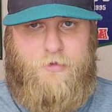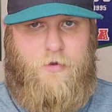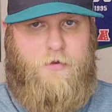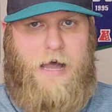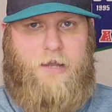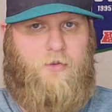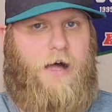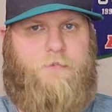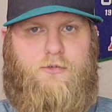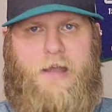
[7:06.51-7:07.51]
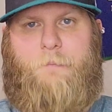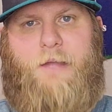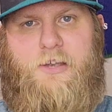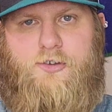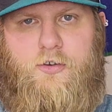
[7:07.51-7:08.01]
There are not a lot of great
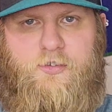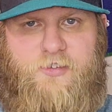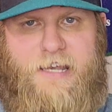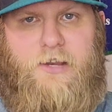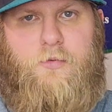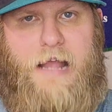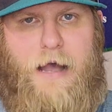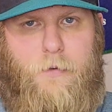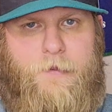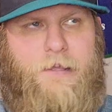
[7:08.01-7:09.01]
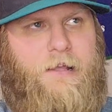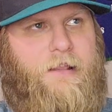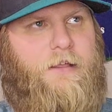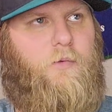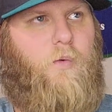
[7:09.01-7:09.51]
pitchers sitting around
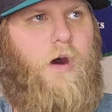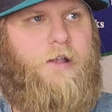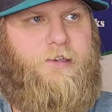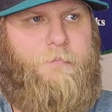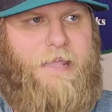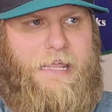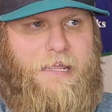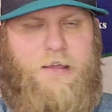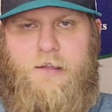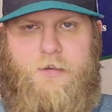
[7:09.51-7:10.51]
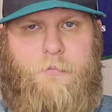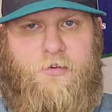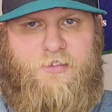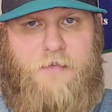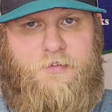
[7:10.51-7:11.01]
that want to be
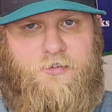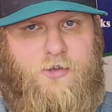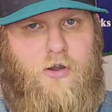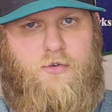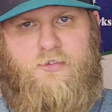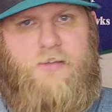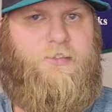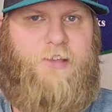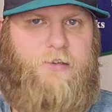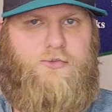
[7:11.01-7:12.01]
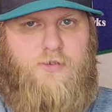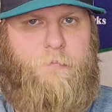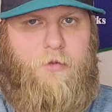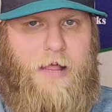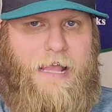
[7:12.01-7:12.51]
number seven starters that sit in
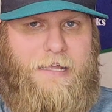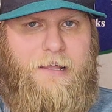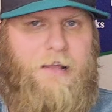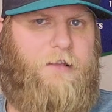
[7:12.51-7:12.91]
AAA.